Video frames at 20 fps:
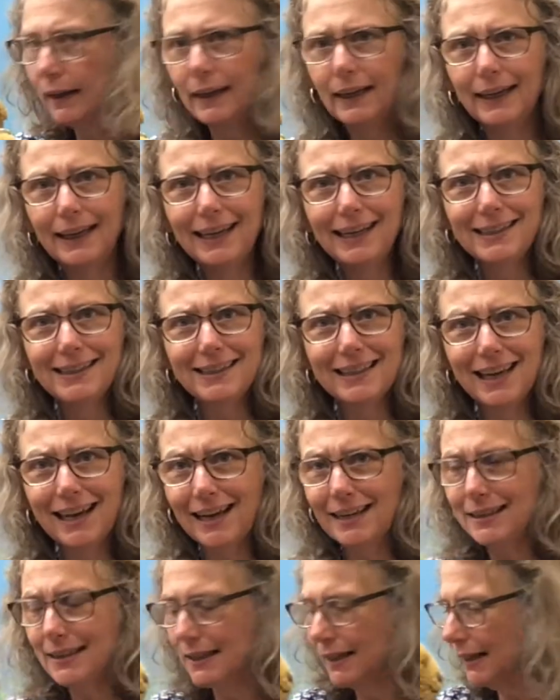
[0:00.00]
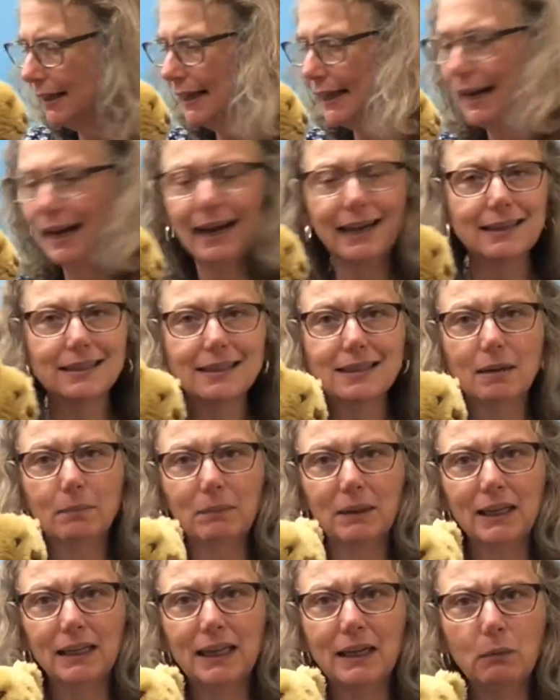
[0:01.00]
he says he has
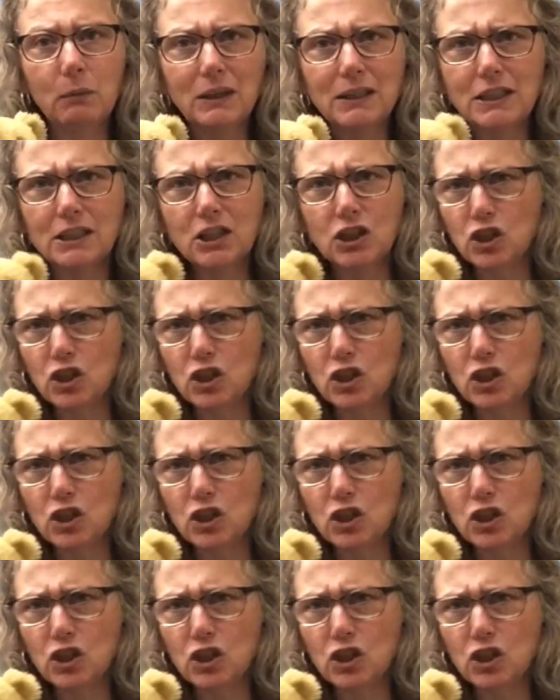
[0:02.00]
something he wants to